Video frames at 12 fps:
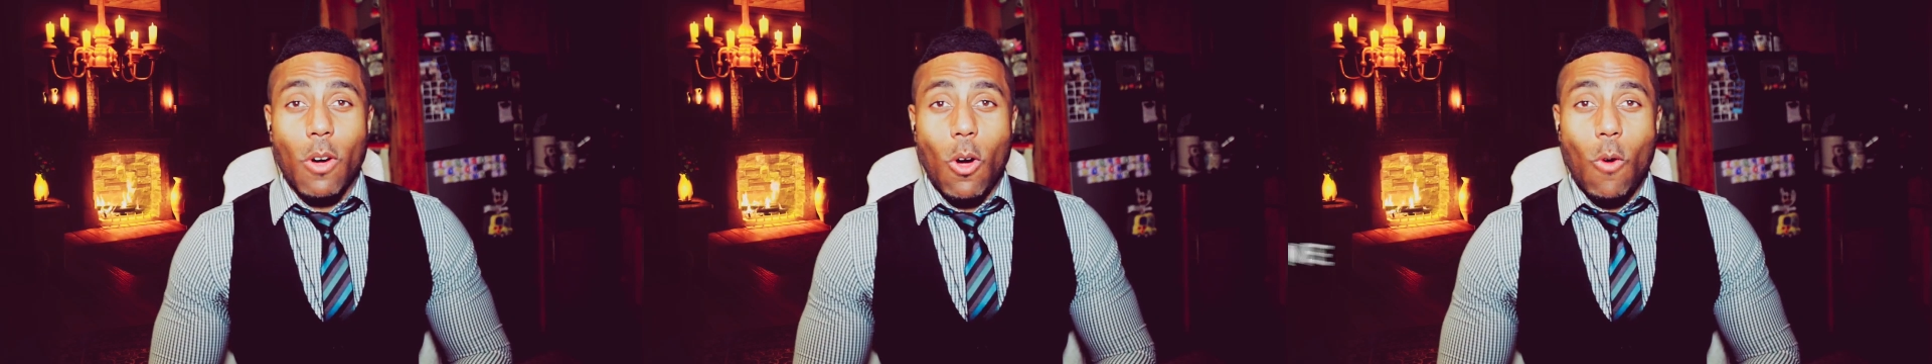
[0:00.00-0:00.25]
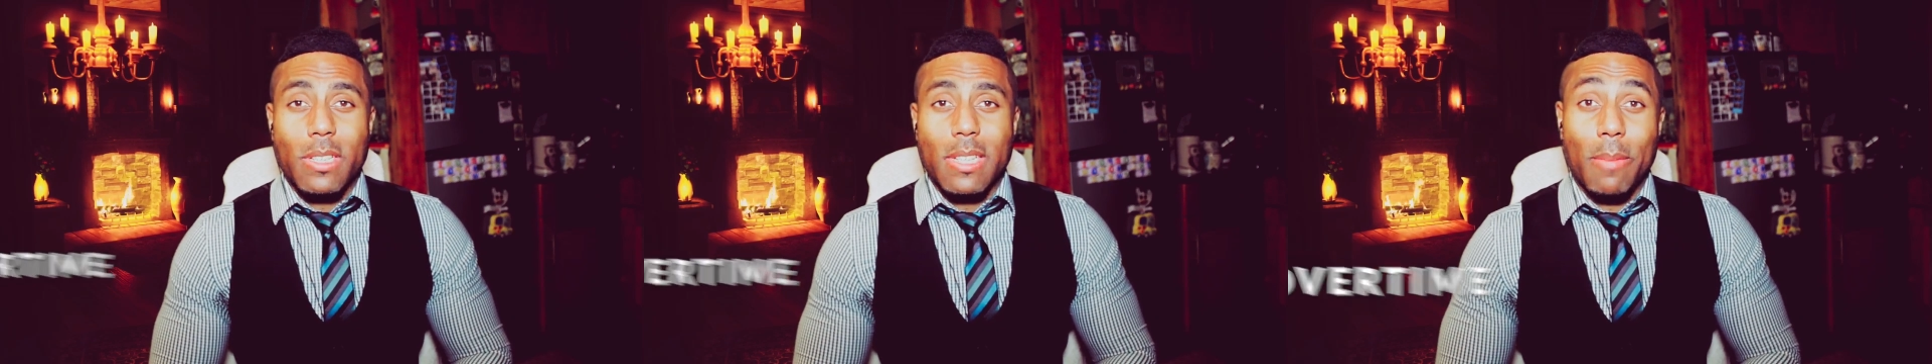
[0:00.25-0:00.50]

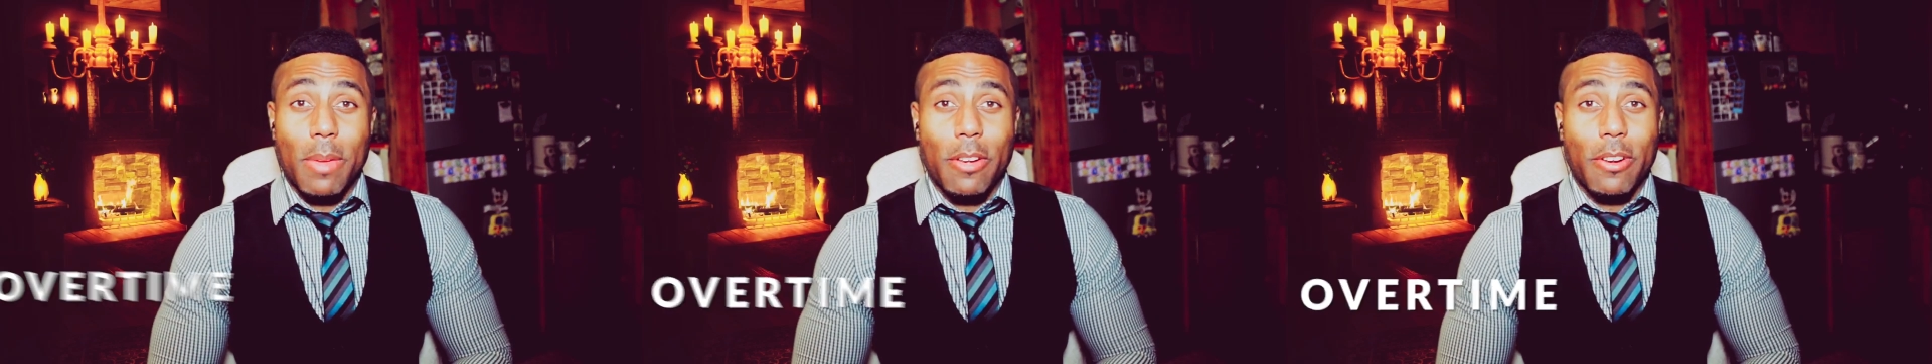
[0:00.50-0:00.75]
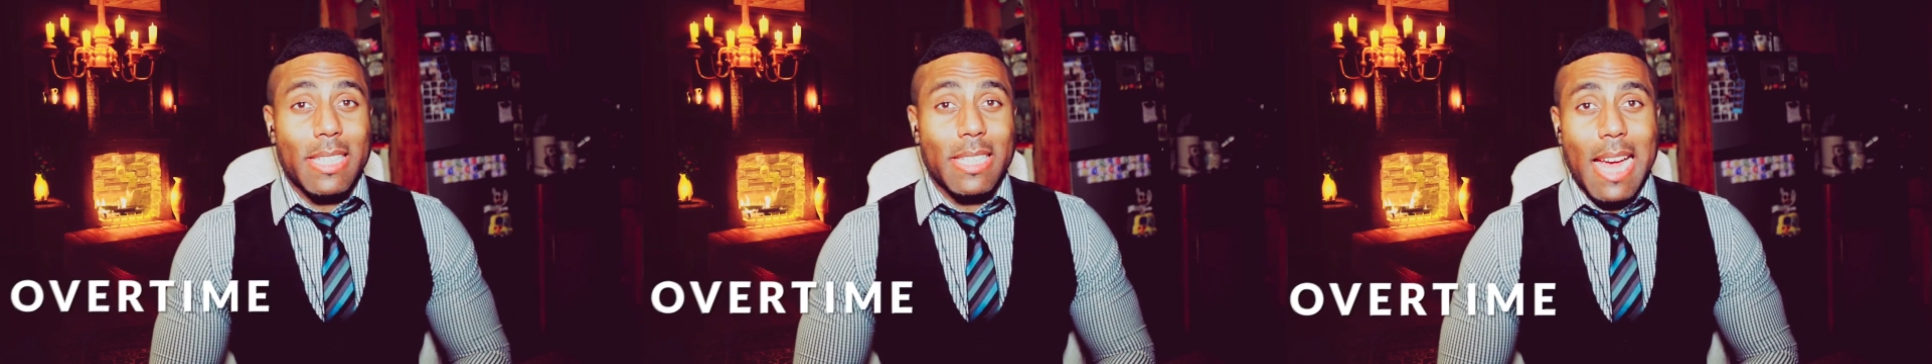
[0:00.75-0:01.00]
Overtime
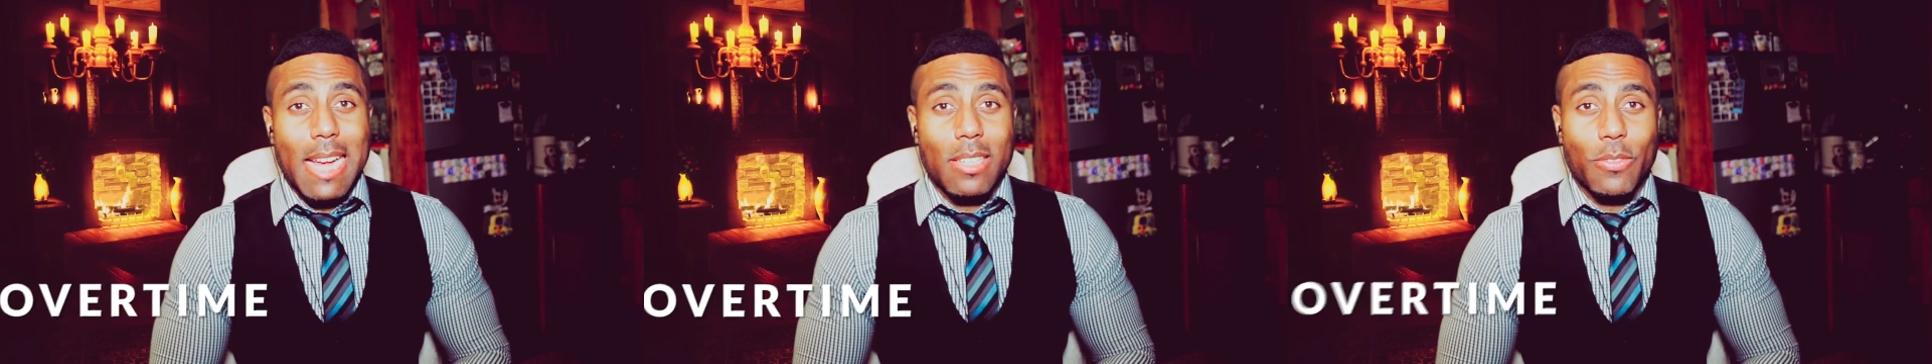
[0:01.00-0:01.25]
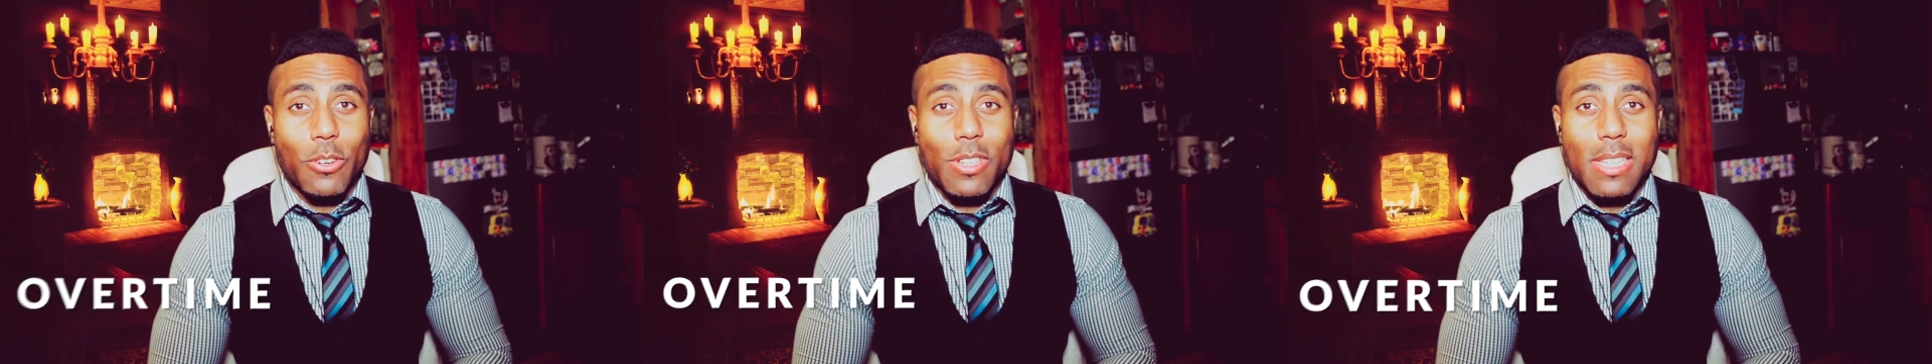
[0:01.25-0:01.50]
here at
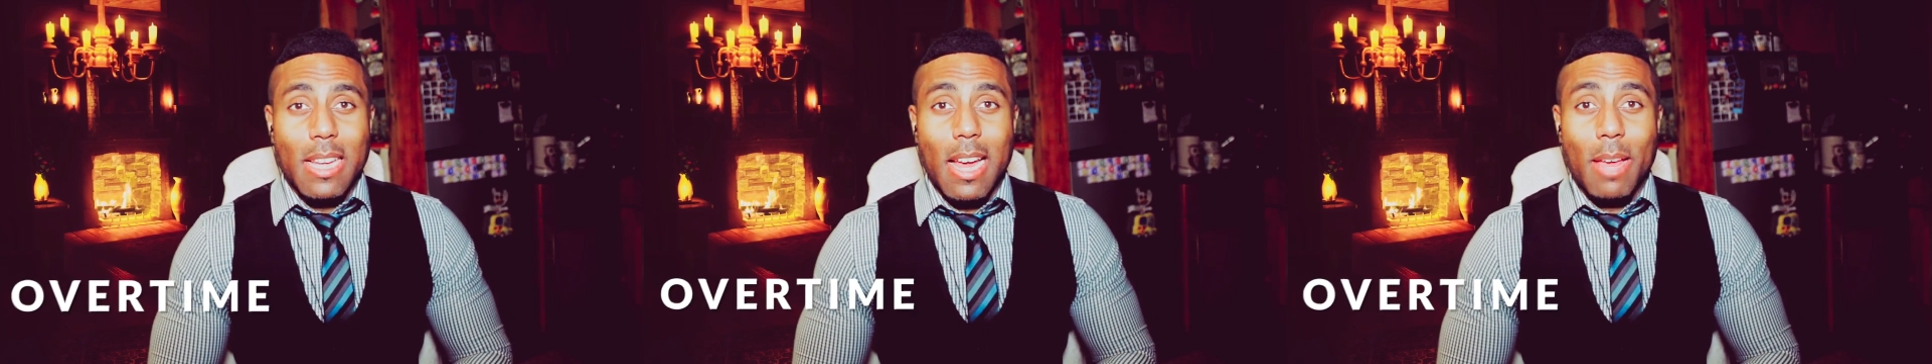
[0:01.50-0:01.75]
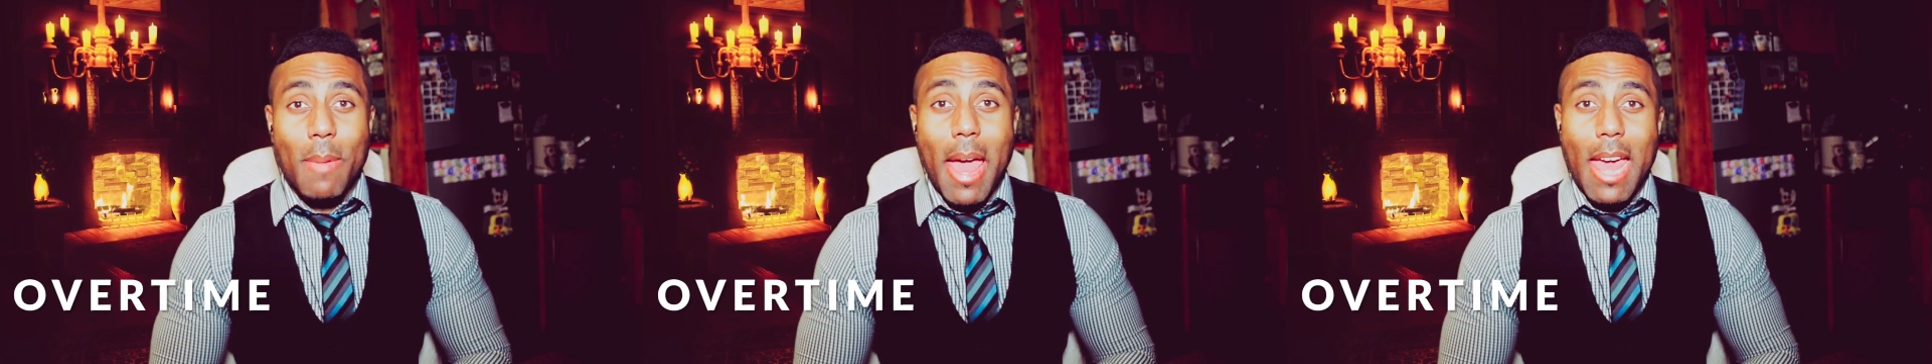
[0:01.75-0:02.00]
Dad's First Time